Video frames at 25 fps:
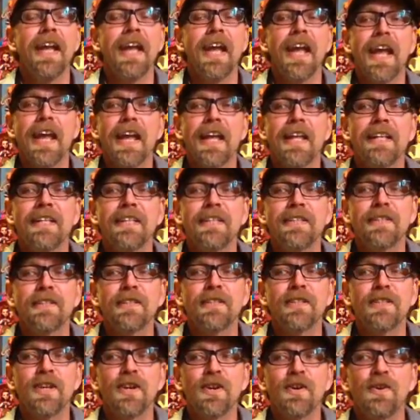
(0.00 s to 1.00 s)
And
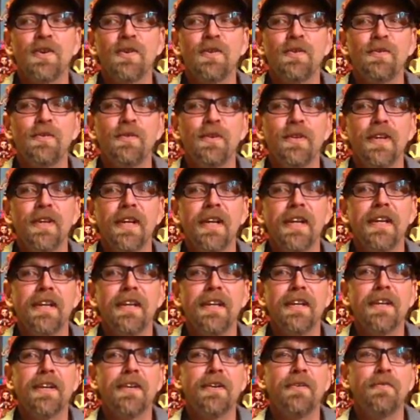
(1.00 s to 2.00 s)
so,
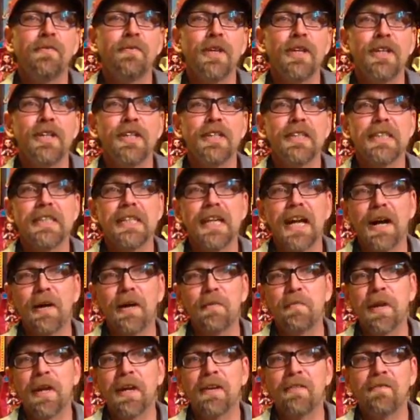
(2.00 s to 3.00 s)
we
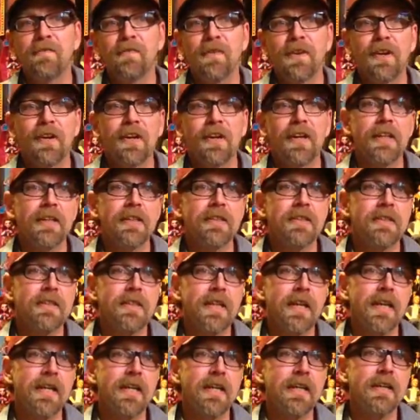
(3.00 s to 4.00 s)
stop at various
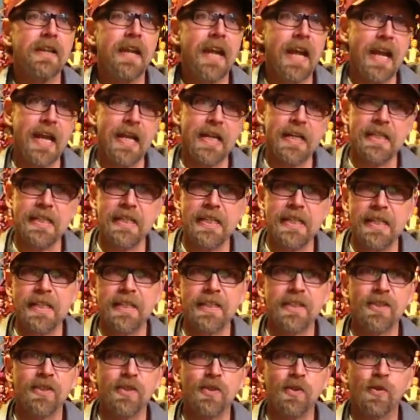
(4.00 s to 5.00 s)
like antique
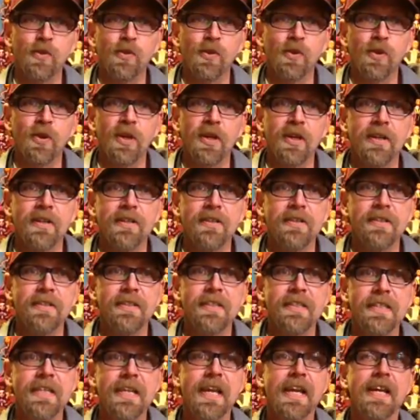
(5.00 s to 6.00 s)

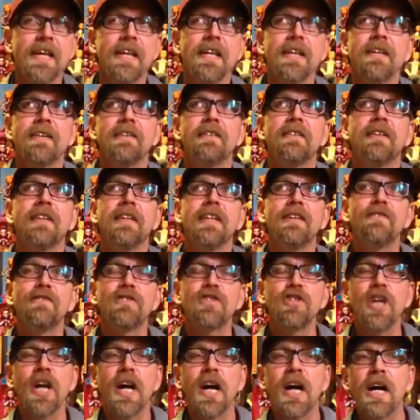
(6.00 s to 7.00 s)
stores and gift
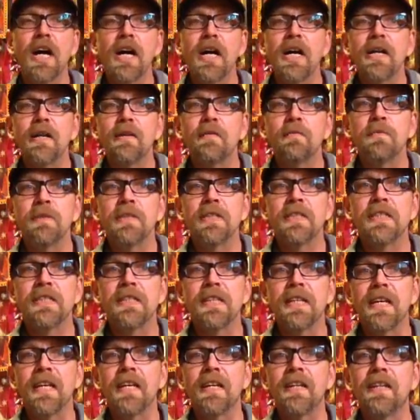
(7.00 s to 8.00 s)
shops
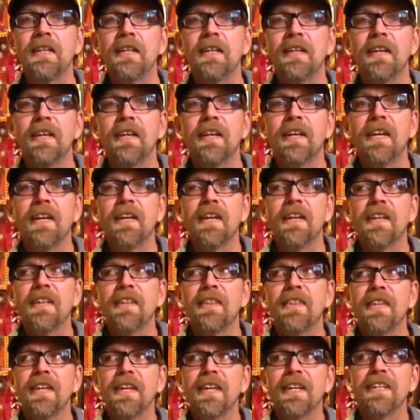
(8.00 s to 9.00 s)
and
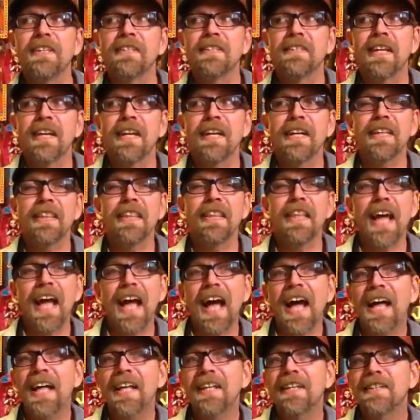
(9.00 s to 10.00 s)
things like
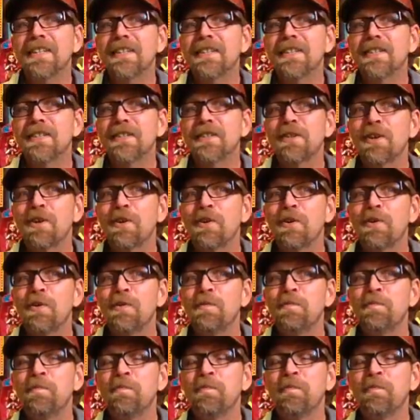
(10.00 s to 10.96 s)
that. So,